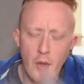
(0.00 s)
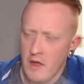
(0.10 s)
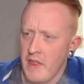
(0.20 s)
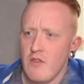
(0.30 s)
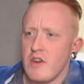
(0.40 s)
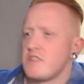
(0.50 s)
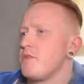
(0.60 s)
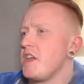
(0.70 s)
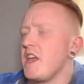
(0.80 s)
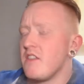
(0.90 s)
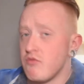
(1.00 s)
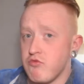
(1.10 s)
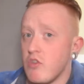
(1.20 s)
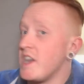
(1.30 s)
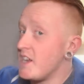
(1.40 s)
That raspberry is
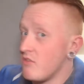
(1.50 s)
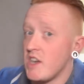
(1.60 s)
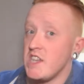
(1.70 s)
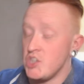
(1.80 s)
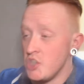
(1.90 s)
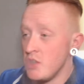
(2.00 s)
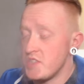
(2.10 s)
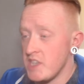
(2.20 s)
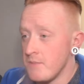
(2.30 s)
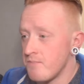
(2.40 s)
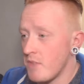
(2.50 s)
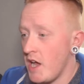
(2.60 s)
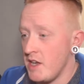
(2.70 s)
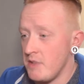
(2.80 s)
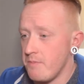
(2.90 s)
really, really juicy.
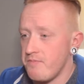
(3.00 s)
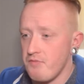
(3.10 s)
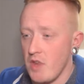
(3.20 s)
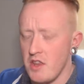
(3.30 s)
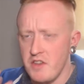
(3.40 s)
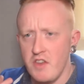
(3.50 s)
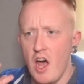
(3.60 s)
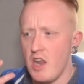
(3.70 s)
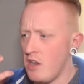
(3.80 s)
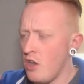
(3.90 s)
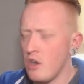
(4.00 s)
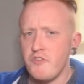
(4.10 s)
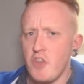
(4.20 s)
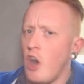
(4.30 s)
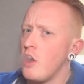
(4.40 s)
And there's a lot of
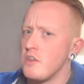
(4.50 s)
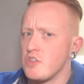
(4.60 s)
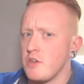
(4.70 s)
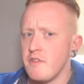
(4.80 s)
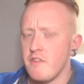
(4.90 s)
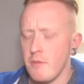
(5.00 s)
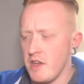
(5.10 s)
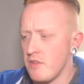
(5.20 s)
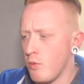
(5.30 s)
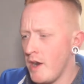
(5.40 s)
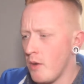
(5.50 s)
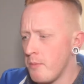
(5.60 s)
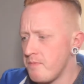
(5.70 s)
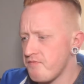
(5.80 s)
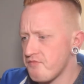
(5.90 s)
tartness coming from it as well.
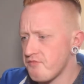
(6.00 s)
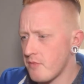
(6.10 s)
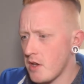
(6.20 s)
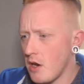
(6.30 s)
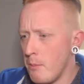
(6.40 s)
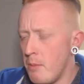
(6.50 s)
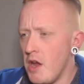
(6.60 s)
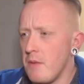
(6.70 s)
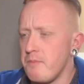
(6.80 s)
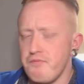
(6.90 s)
But